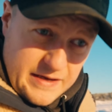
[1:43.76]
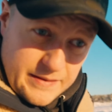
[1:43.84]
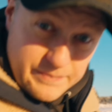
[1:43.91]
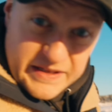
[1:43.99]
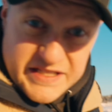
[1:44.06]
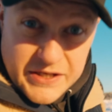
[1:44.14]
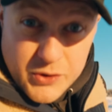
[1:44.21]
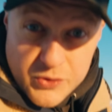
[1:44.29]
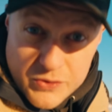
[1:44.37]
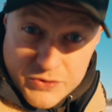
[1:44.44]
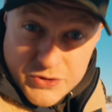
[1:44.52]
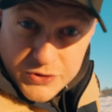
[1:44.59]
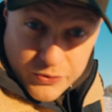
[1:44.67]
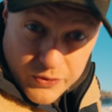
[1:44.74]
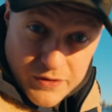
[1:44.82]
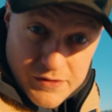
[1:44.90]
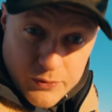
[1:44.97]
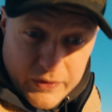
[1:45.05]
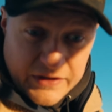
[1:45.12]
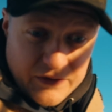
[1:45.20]
plays a huge
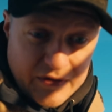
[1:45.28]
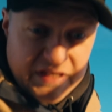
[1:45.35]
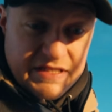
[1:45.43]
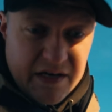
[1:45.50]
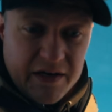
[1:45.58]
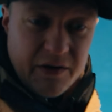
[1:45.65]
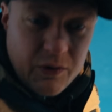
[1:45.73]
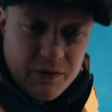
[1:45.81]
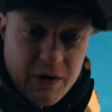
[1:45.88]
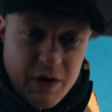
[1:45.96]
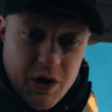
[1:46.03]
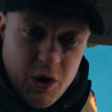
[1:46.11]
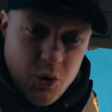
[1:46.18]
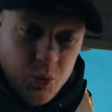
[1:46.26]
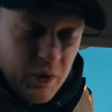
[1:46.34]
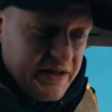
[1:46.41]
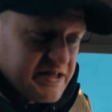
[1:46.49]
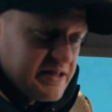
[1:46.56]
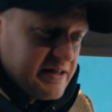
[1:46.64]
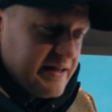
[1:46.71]
role when you decide on
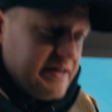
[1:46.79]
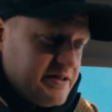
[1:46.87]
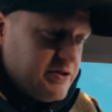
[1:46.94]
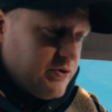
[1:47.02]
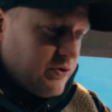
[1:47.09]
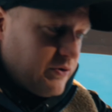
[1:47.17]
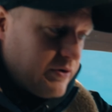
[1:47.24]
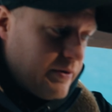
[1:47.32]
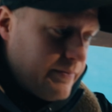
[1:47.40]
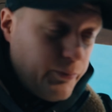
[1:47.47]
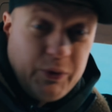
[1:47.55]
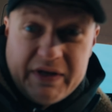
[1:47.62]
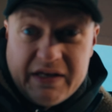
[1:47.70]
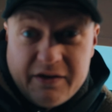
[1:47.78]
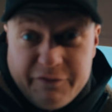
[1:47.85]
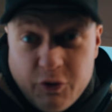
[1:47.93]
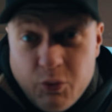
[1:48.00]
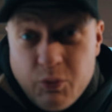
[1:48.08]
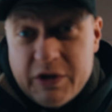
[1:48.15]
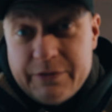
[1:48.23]
which lens you're bringing
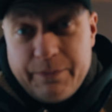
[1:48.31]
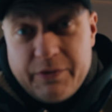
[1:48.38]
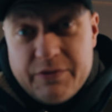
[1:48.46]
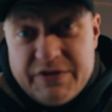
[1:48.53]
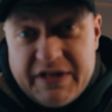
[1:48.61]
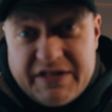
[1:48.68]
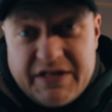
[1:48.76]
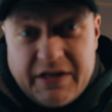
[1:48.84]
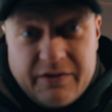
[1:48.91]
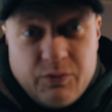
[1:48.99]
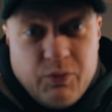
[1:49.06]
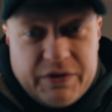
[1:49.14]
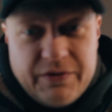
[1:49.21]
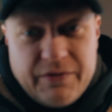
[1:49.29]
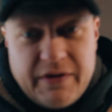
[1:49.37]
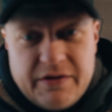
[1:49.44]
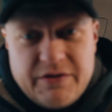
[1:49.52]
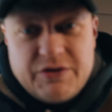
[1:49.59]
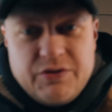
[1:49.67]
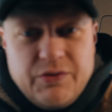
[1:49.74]
for what projects and what you're
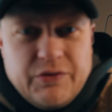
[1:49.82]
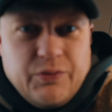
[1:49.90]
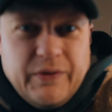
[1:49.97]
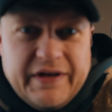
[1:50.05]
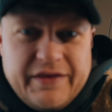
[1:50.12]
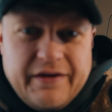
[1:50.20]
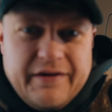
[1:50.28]
gonna shoot with.